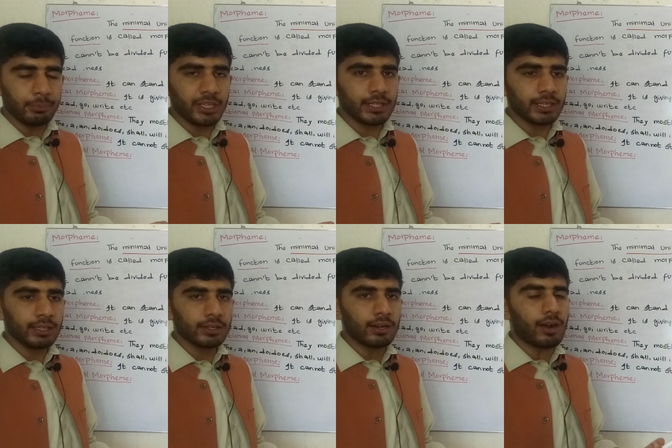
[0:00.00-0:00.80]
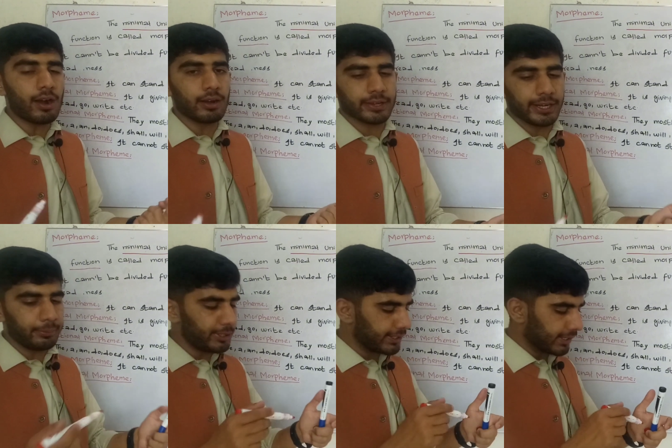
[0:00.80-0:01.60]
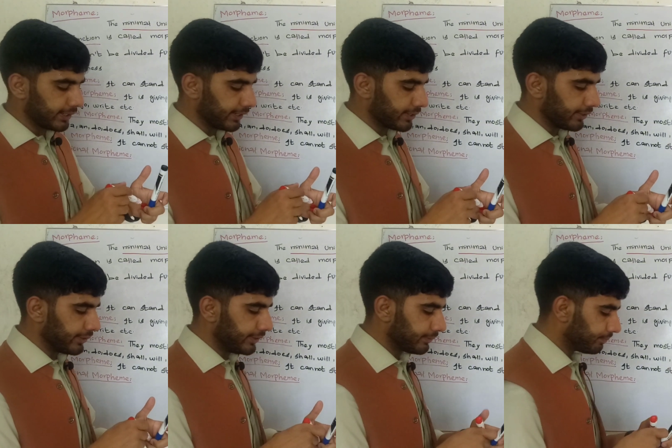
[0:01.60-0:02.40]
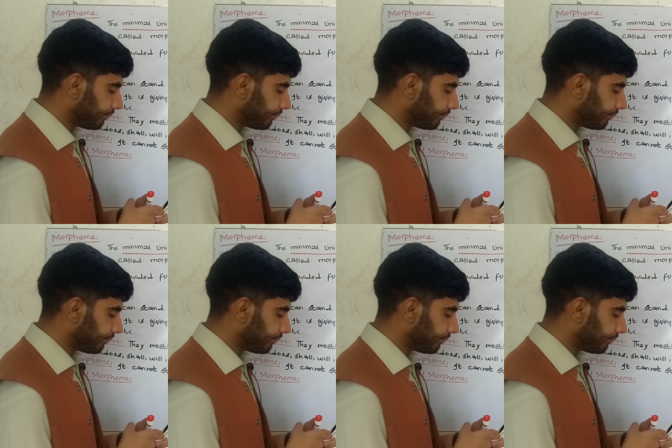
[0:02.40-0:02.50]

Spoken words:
the meaning or grammatical category.